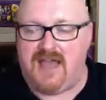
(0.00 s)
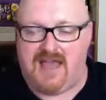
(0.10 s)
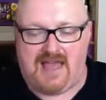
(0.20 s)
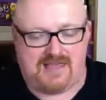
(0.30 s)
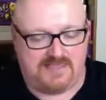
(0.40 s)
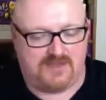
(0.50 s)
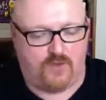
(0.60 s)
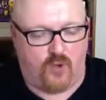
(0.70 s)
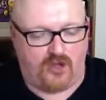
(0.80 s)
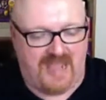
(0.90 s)
and
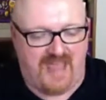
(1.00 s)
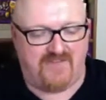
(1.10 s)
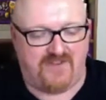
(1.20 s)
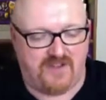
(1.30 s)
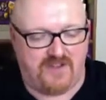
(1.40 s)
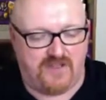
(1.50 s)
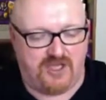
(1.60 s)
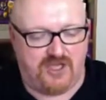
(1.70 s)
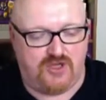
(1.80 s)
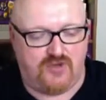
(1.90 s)
whatever
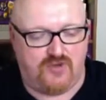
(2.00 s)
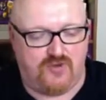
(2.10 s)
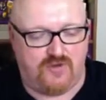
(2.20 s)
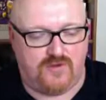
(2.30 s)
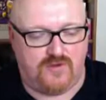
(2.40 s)
you